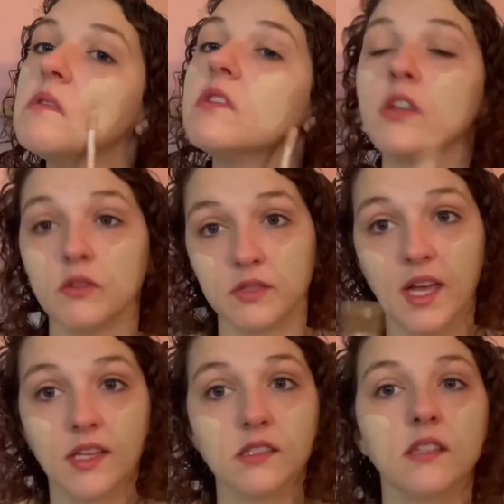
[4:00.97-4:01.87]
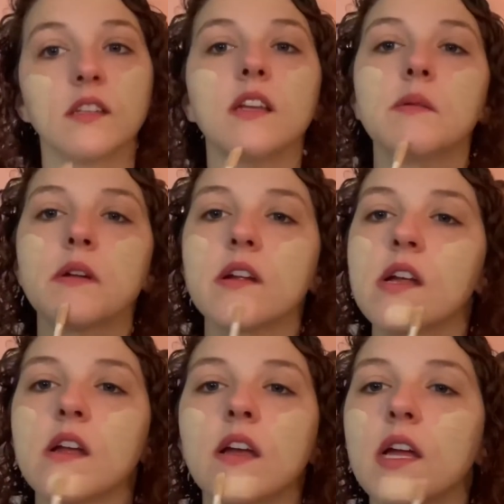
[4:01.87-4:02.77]
goose has, not the neighbor.
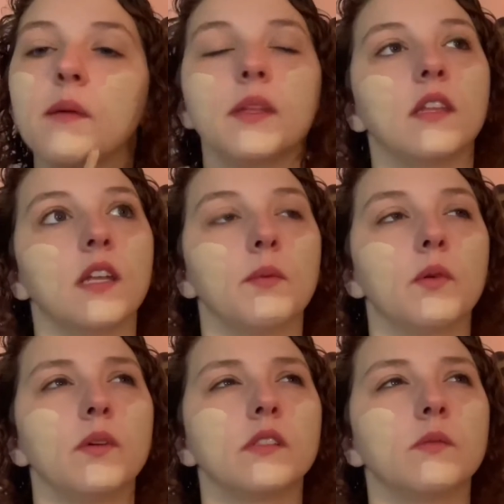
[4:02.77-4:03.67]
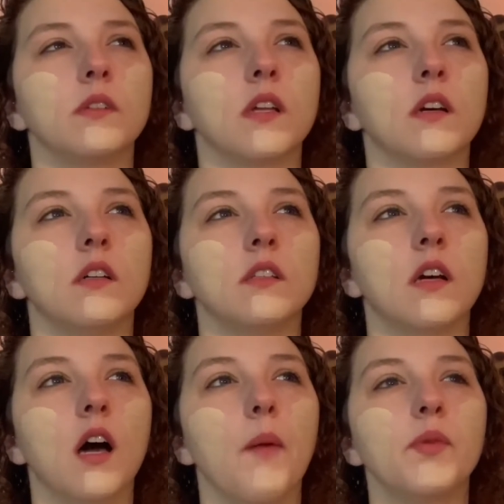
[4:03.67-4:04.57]
I mean, the neighbor was the one that called the
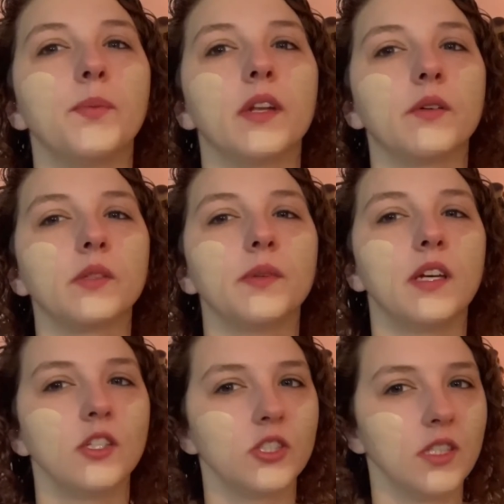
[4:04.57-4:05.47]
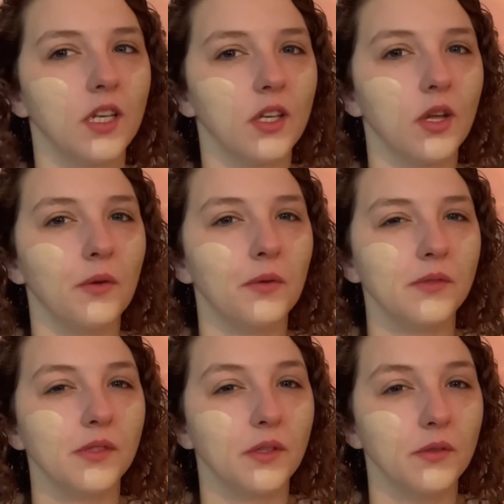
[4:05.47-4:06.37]
cops, but it was because she didn't know who
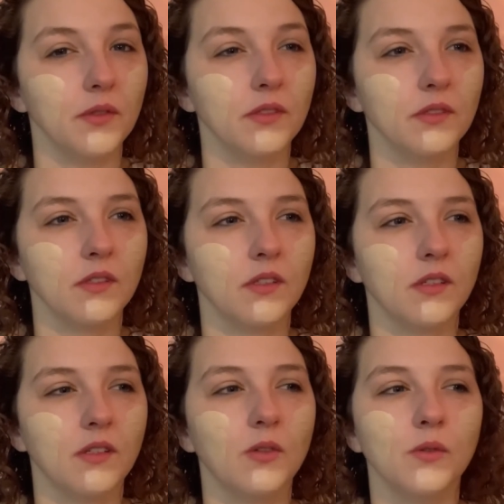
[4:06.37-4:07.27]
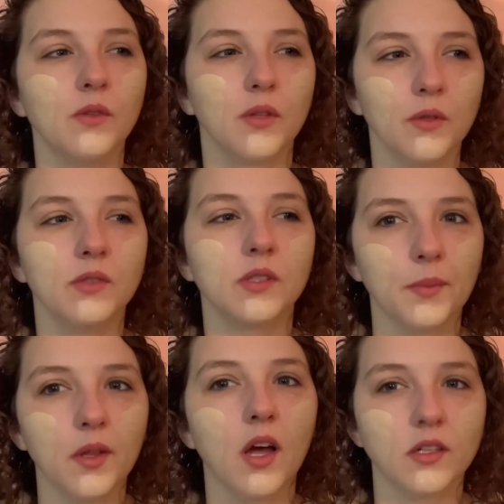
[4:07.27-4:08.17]
the goose that
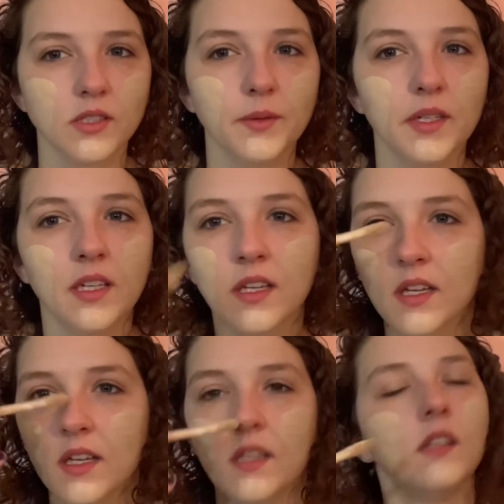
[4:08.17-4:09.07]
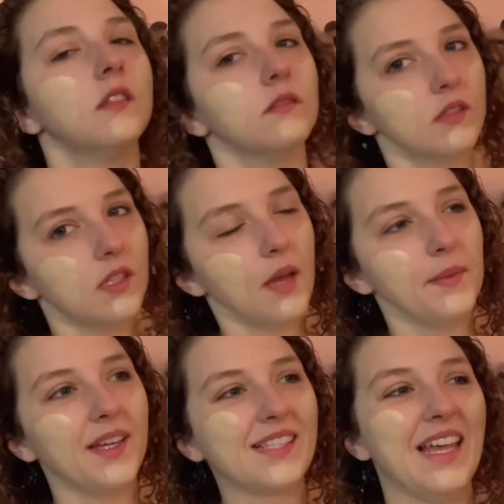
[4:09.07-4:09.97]
belonged to it. Did that
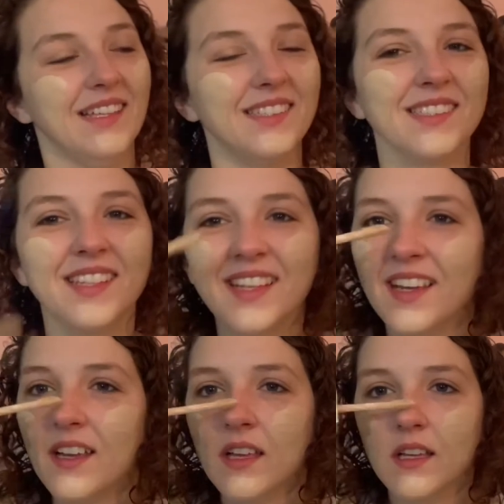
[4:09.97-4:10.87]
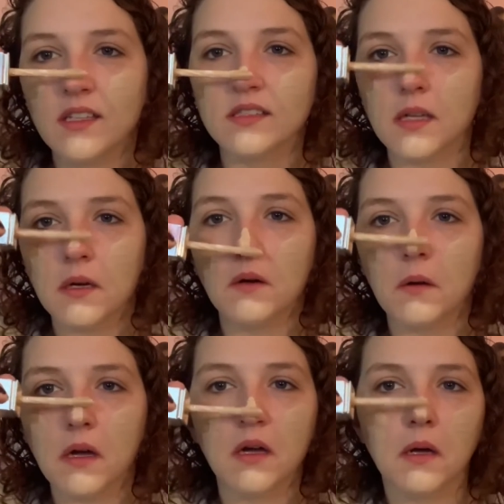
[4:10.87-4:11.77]
make sense?
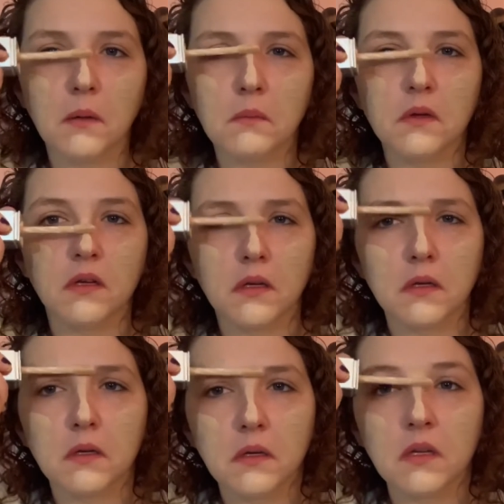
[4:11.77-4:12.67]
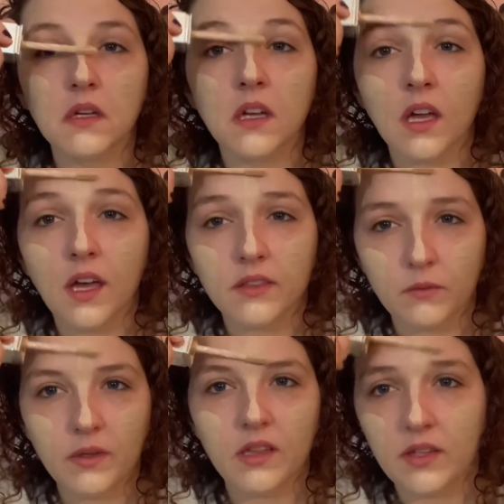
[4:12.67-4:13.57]
So,
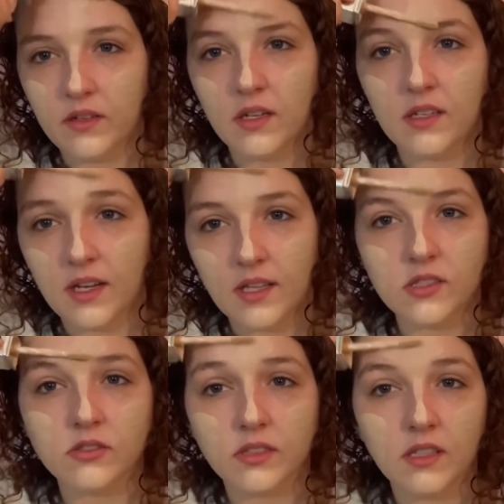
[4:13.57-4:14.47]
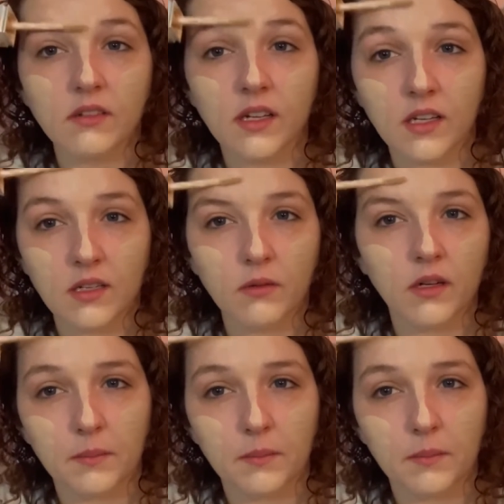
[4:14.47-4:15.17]
we live on a dead-end street, right? And we're